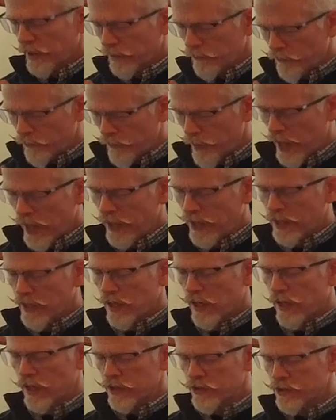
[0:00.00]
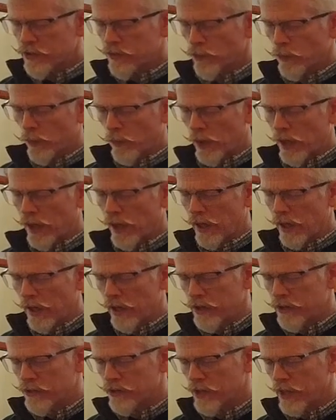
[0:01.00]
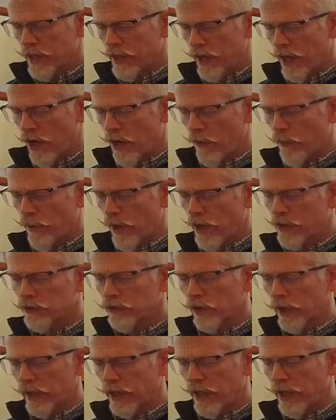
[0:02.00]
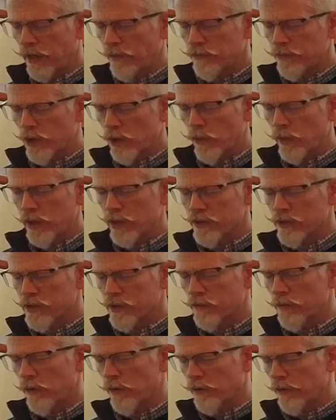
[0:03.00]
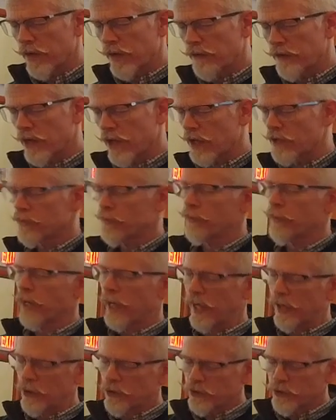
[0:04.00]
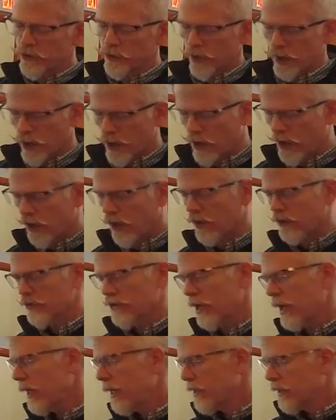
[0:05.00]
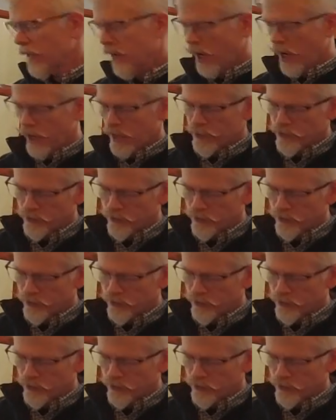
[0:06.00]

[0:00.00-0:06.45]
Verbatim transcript: Make us wise and help us to keep the wisdom you've given us bound to our hearts, tied